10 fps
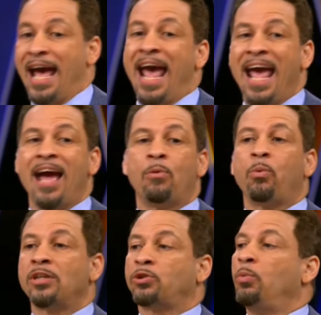had.
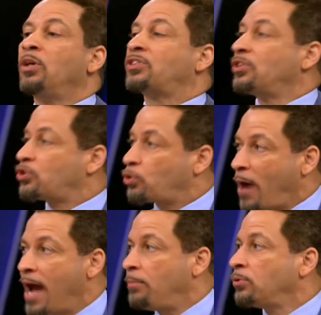And Russell Wilson
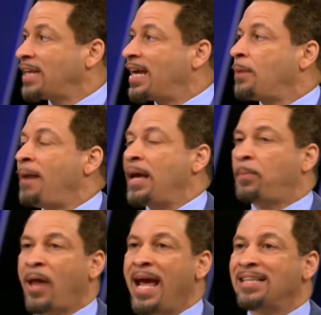scrambles and can
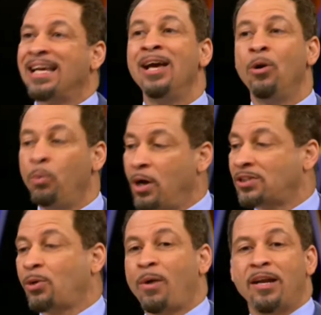make plays.
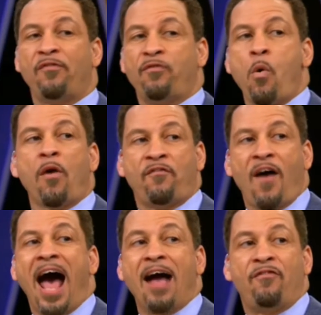Wilson run a 4
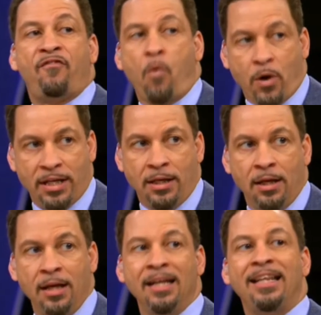5 40.
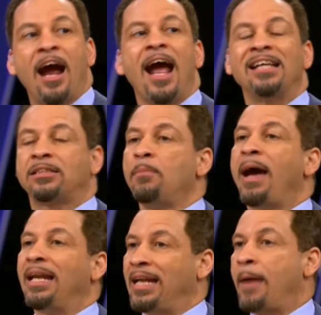They're
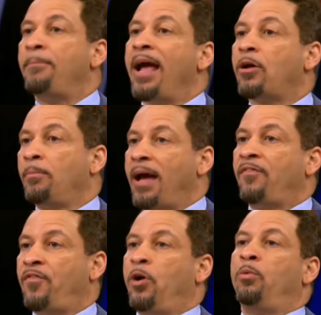estimating that Baker
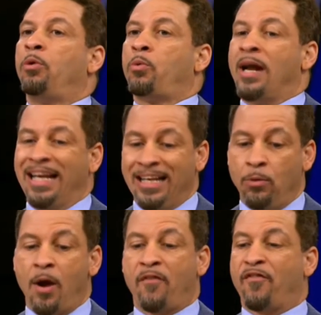Mayfield will run
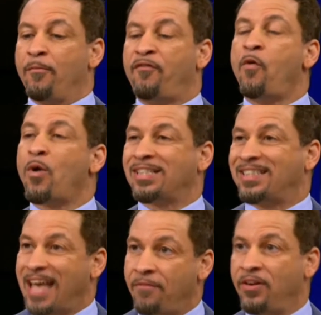anywhere from 4
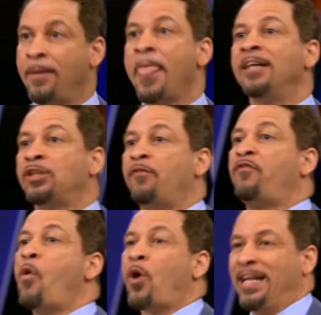7 to
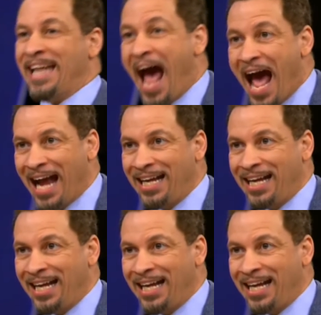4 9.